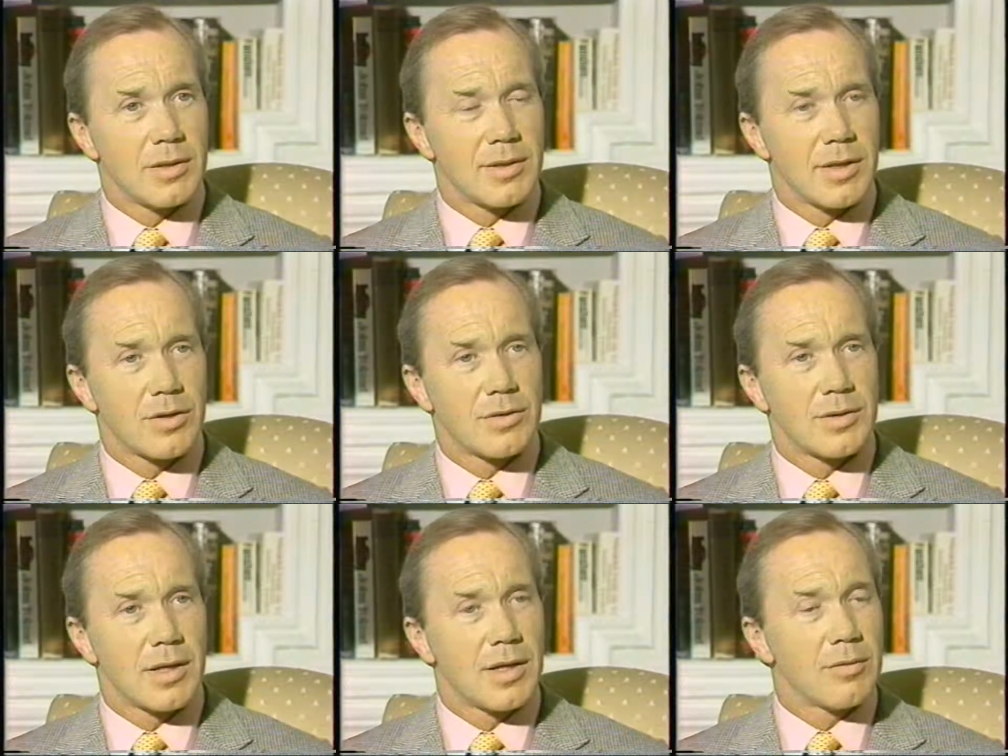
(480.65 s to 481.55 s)
had done
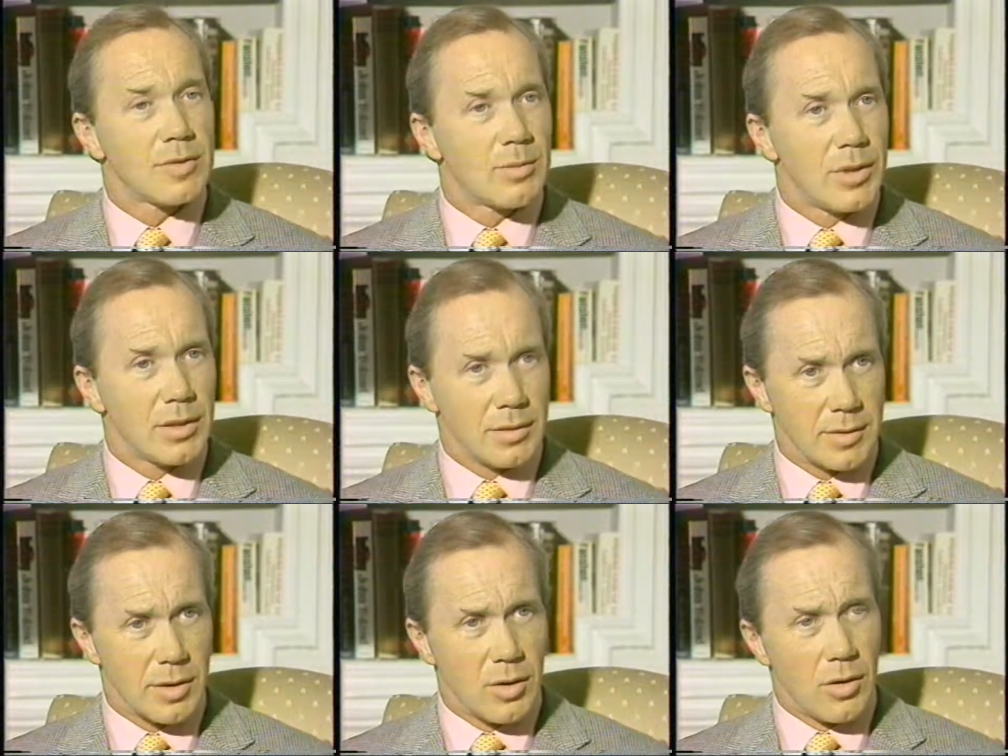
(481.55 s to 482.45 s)
international satellite, was the
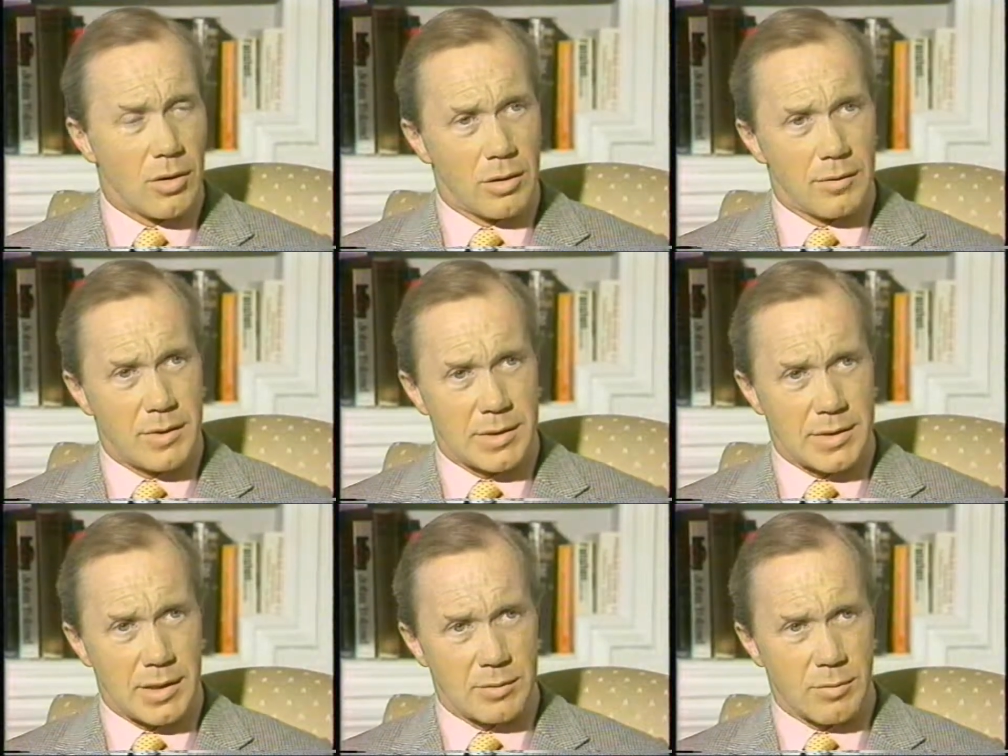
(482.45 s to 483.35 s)
Beatles. All of
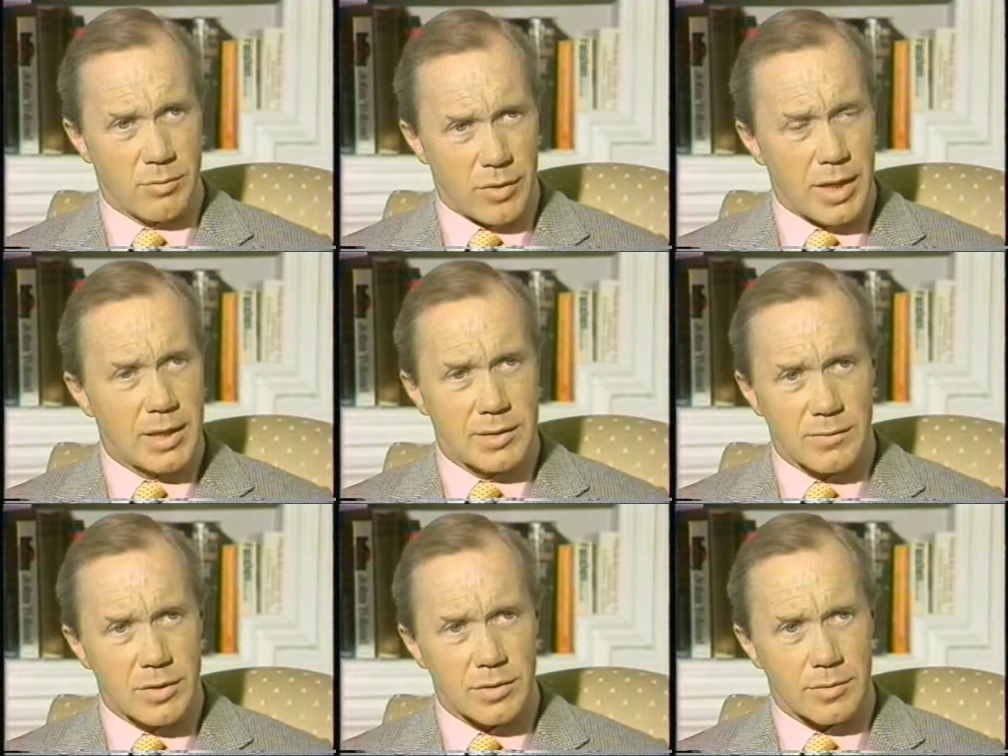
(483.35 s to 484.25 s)
these things were
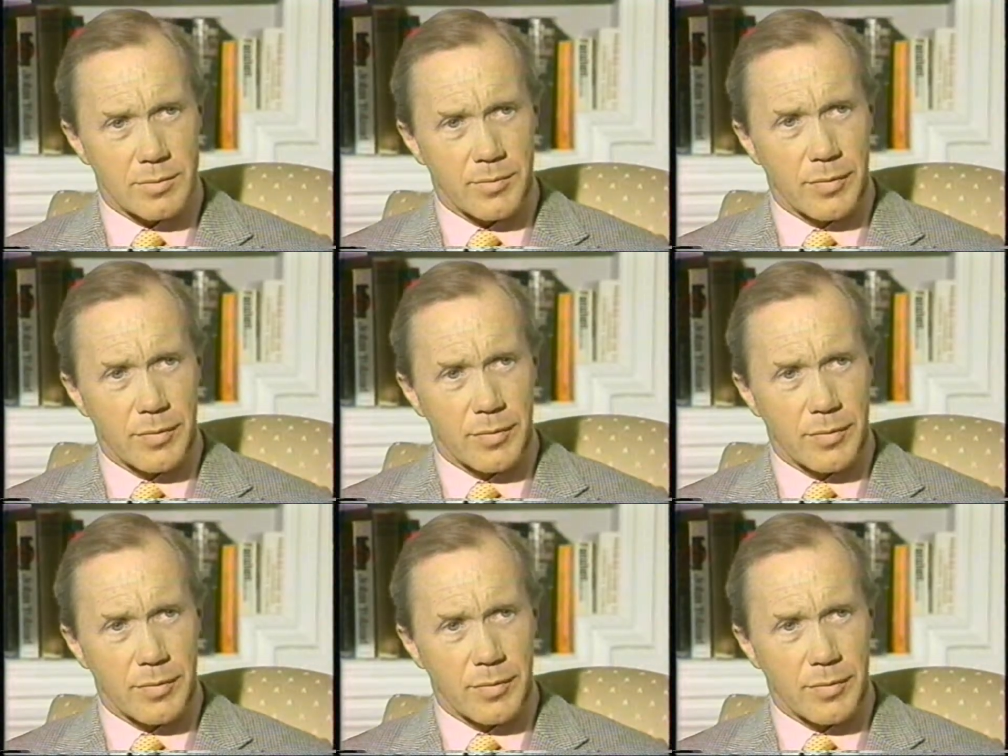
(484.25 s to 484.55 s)
Brian's vision.